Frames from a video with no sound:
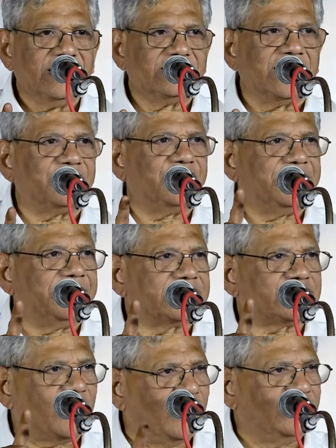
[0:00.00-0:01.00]
that we
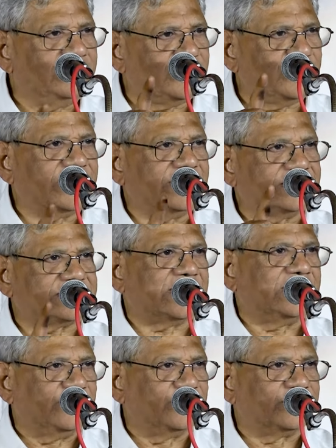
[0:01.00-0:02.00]
must all together
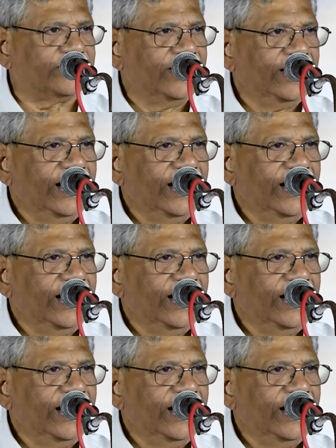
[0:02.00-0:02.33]
salute,